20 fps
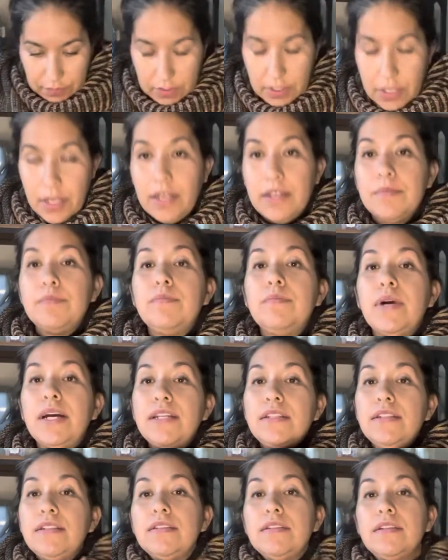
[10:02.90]
I
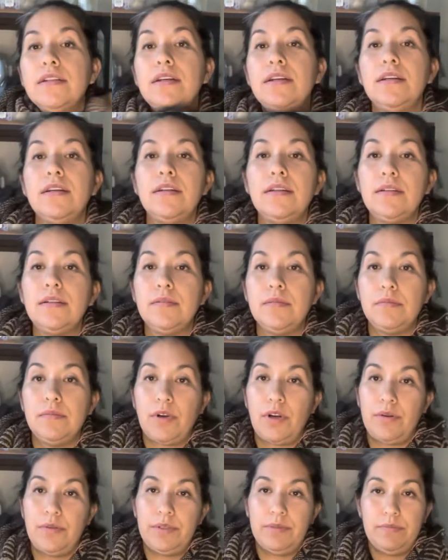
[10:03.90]
might
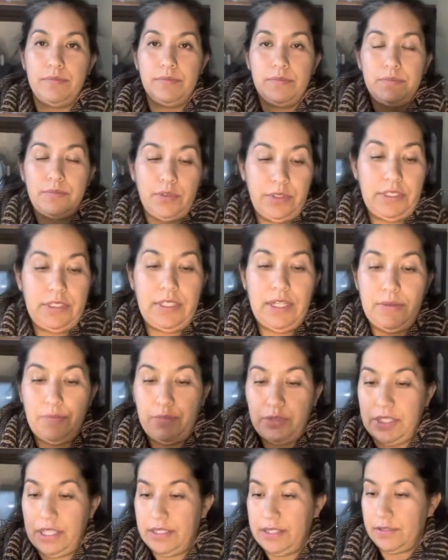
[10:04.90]
probably put that,
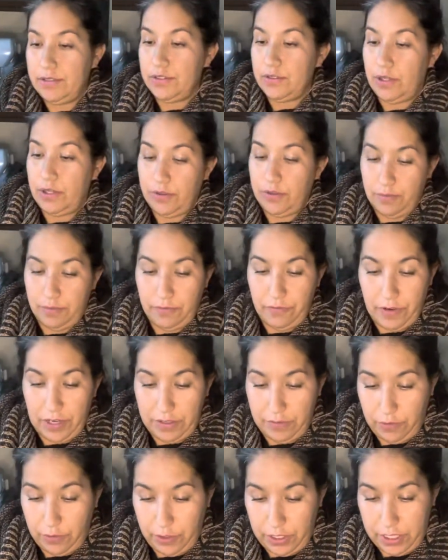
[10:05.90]
put that down so I don't fight
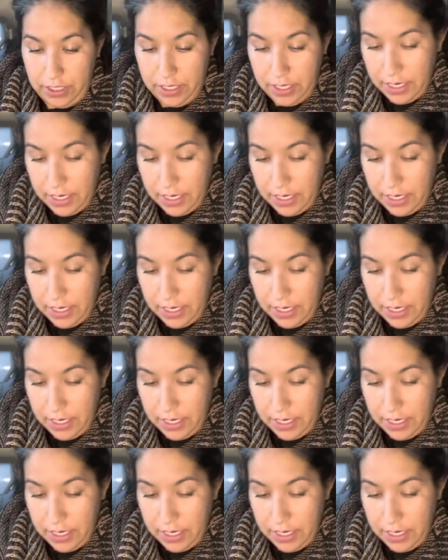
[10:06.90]
for it,